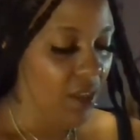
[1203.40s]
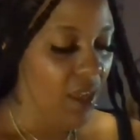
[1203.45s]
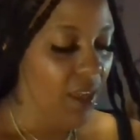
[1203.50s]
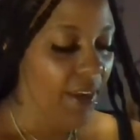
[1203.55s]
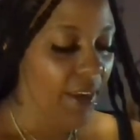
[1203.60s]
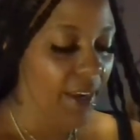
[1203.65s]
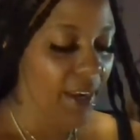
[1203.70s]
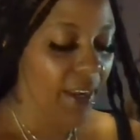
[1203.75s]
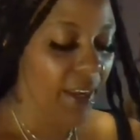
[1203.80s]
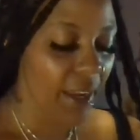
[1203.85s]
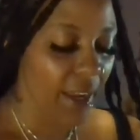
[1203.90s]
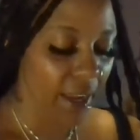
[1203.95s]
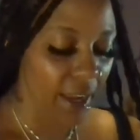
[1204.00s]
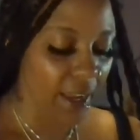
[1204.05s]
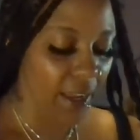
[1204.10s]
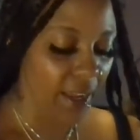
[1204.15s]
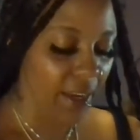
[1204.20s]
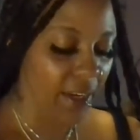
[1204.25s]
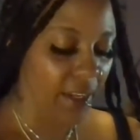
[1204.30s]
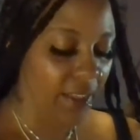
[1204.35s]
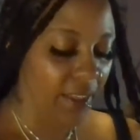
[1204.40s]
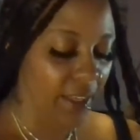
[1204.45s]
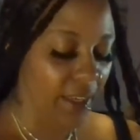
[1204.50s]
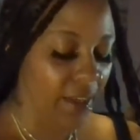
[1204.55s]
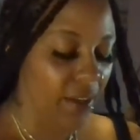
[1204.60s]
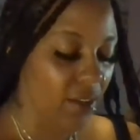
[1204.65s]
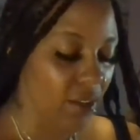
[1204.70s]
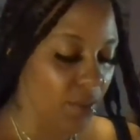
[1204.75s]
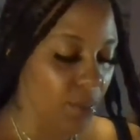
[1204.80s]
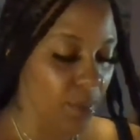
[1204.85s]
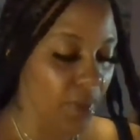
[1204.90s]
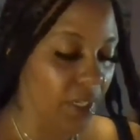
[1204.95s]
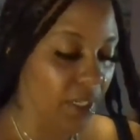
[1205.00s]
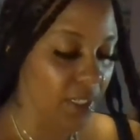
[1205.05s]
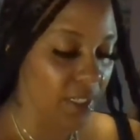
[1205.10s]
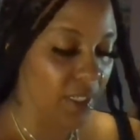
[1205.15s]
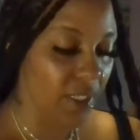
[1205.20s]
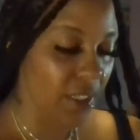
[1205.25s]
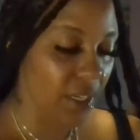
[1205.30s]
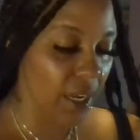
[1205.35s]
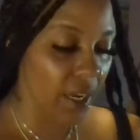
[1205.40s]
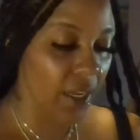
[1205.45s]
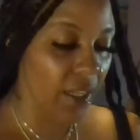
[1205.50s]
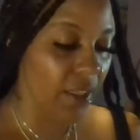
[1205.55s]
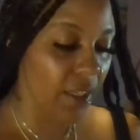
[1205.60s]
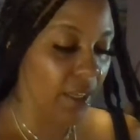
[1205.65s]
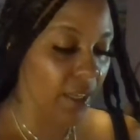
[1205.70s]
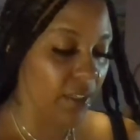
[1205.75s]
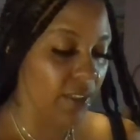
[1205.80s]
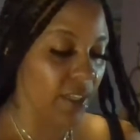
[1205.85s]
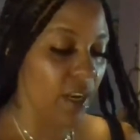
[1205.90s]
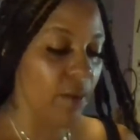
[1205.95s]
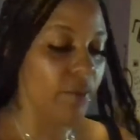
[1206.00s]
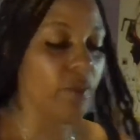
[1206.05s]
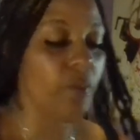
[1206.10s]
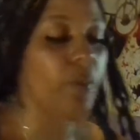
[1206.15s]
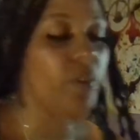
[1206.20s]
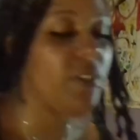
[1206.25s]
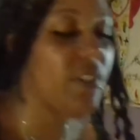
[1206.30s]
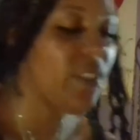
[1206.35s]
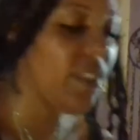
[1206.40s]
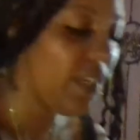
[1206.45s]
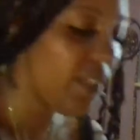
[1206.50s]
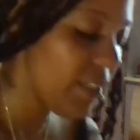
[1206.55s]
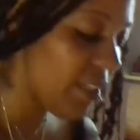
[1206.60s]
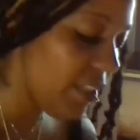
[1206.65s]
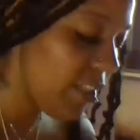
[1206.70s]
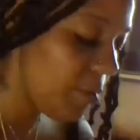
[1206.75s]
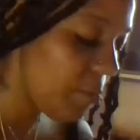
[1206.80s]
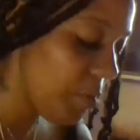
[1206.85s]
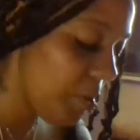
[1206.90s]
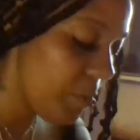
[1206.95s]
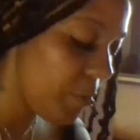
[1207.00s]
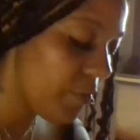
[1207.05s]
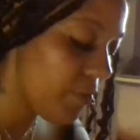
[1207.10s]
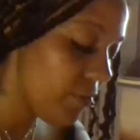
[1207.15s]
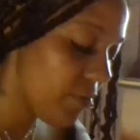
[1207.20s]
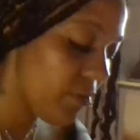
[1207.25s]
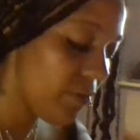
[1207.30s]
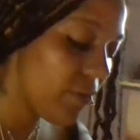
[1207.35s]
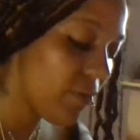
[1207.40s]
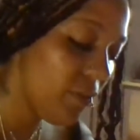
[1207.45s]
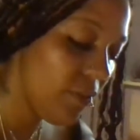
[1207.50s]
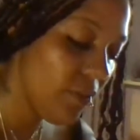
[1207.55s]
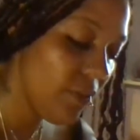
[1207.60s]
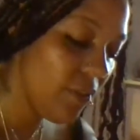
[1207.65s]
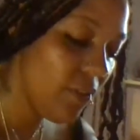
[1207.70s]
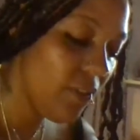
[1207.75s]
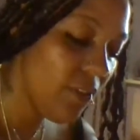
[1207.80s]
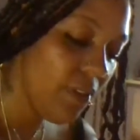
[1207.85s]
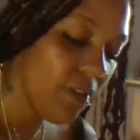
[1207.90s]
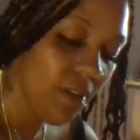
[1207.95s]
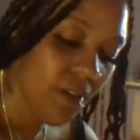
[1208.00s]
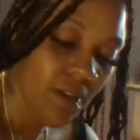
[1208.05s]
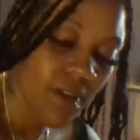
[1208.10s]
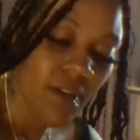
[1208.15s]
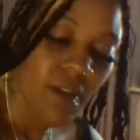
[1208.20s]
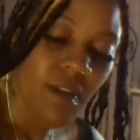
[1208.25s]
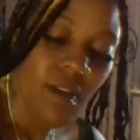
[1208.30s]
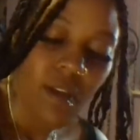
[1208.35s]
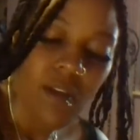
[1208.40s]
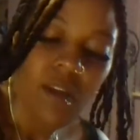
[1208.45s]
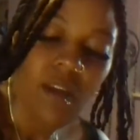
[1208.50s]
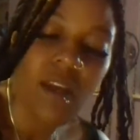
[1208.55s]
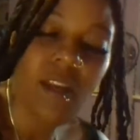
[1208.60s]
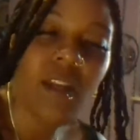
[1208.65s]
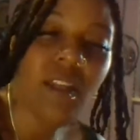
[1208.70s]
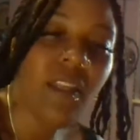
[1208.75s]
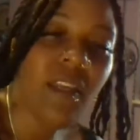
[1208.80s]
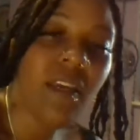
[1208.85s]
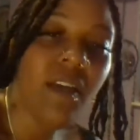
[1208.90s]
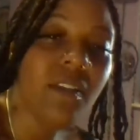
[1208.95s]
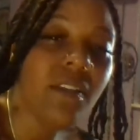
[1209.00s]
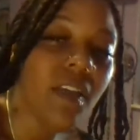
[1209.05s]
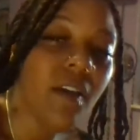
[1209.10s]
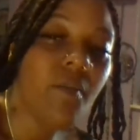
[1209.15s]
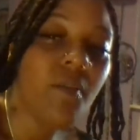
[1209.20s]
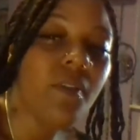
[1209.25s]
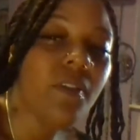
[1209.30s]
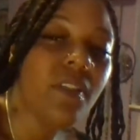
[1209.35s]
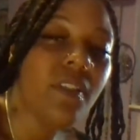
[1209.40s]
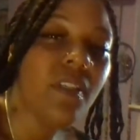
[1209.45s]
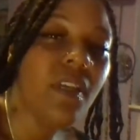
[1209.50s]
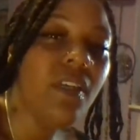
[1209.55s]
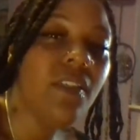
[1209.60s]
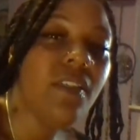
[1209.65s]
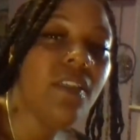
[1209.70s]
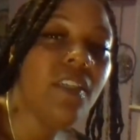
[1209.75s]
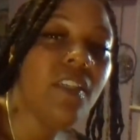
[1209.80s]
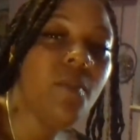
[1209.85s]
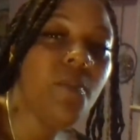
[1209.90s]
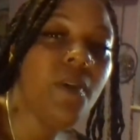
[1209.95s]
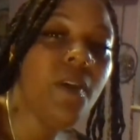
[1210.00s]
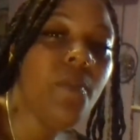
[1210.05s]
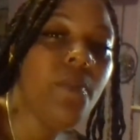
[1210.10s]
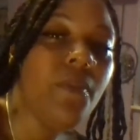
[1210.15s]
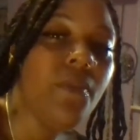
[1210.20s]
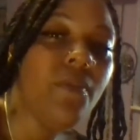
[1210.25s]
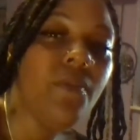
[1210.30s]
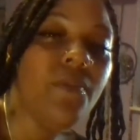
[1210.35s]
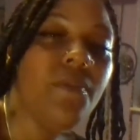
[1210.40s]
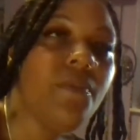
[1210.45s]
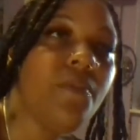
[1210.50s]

Can I get anything else, please? Is there anything else that I'm supposed to say to these people? Anything else that I'm supposed to say to these people?